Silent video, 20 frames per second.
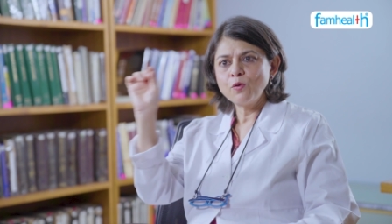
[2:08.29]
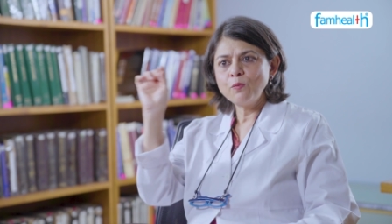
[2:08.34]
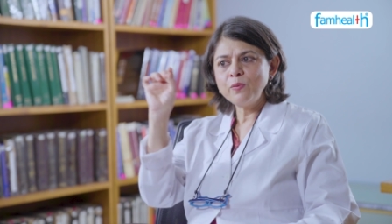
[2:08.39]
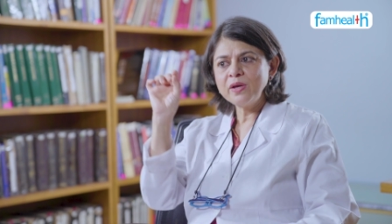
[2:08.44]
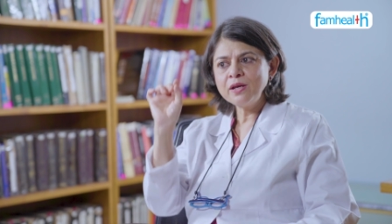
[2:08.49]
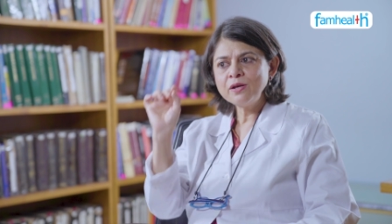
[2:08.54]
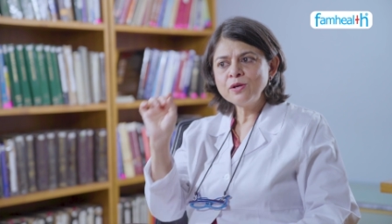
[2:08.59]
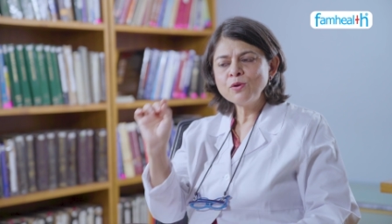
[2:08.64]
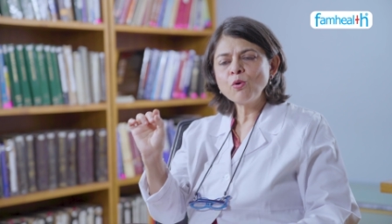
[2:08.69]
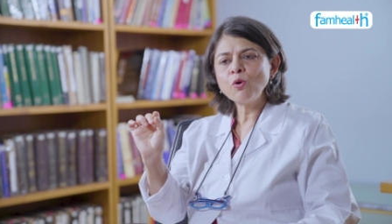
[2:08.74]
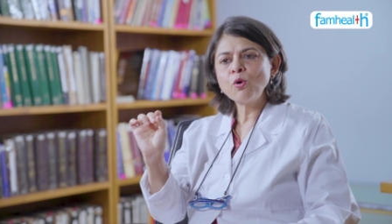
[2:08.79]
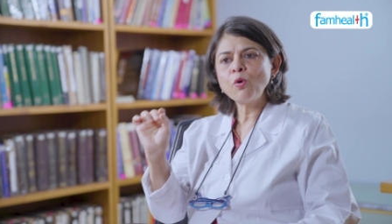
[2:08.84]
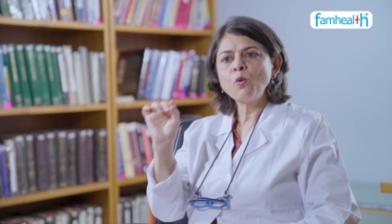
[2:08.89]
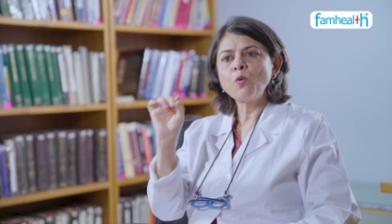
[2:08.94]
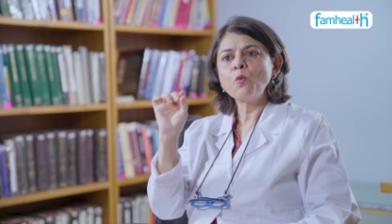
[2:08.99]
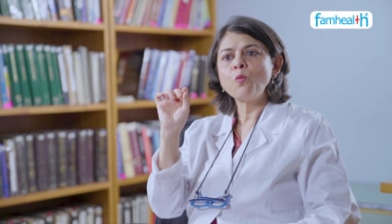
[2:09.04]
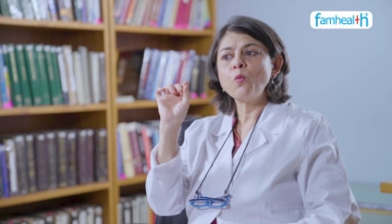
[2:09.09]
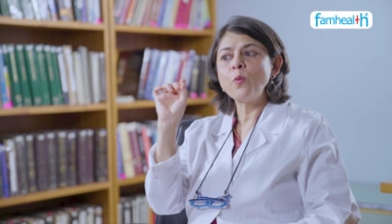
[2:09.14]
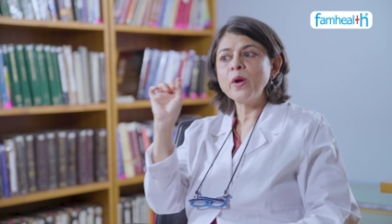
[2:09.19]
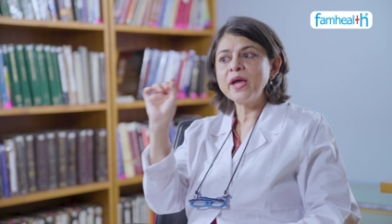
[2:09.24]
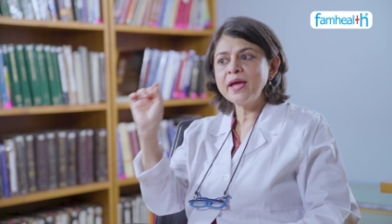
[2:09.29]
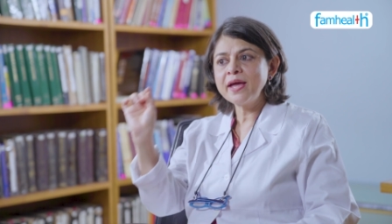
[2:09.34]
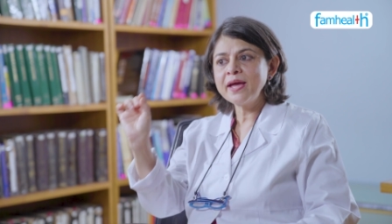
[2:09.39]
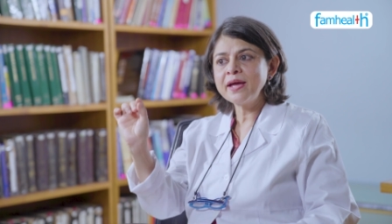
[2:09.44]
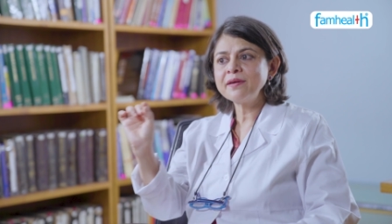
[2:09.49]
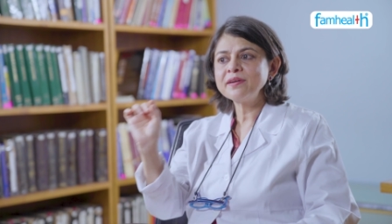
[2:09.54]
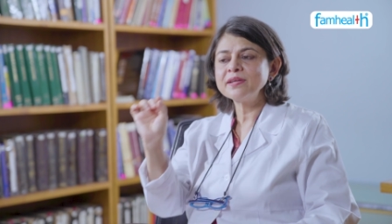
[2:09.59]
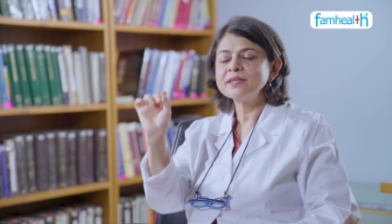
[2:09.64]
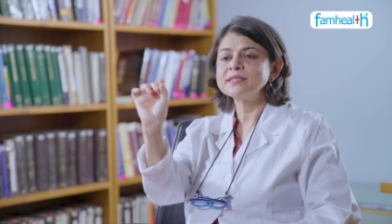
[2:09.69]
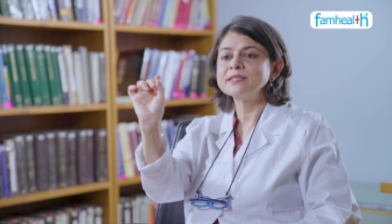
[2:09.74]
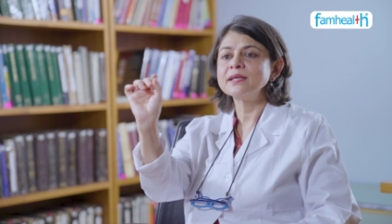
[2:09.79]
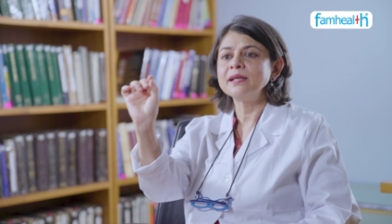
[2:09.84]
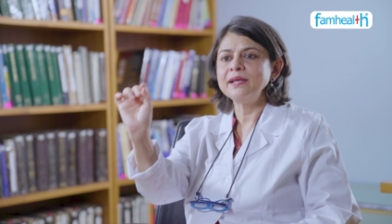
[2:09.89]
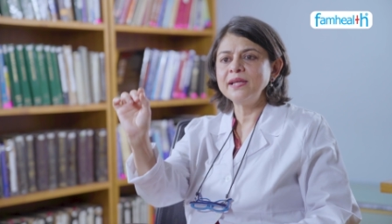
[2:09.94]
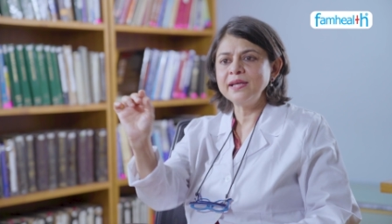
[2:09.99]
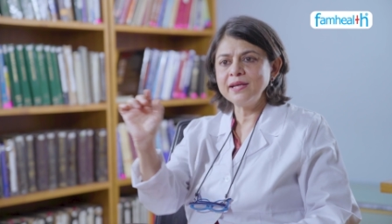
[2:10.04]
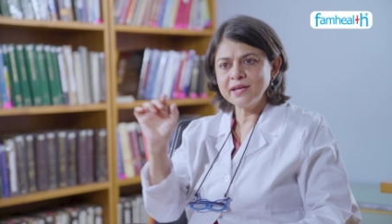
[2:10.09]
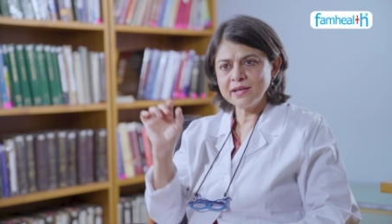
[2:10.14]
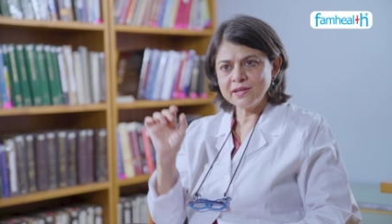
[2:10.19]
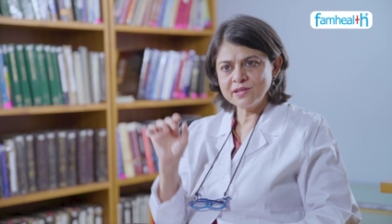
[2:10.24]
we know where is the
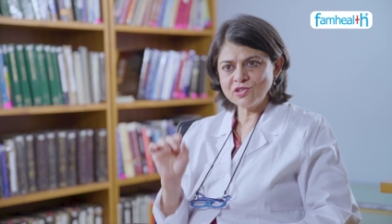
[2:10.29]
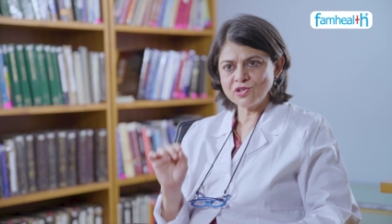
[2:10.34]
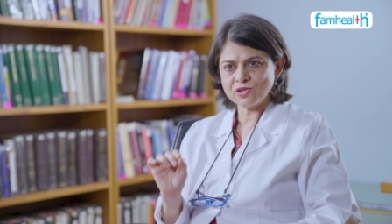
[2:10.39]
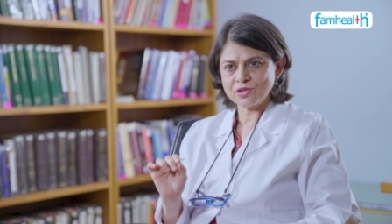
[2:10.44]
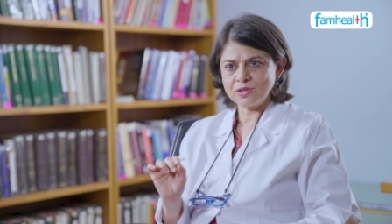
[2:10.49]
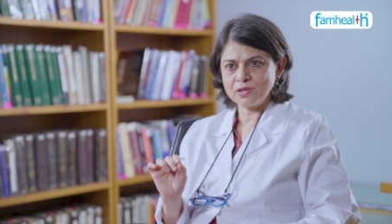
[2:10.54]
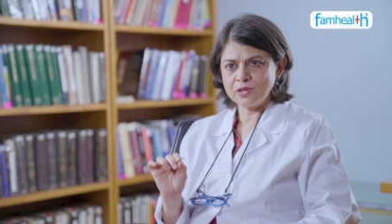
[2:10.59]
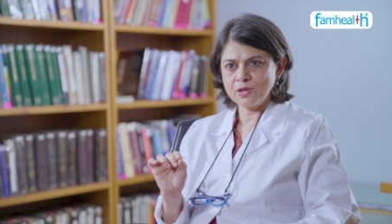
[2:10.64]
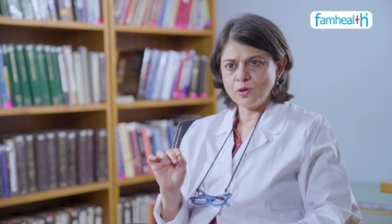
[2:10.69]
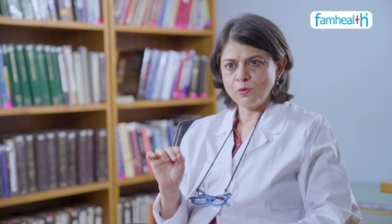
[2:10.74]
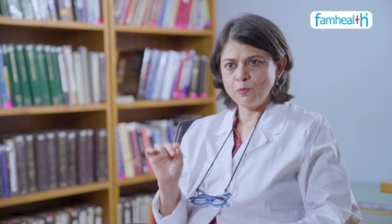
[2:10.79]
leakage,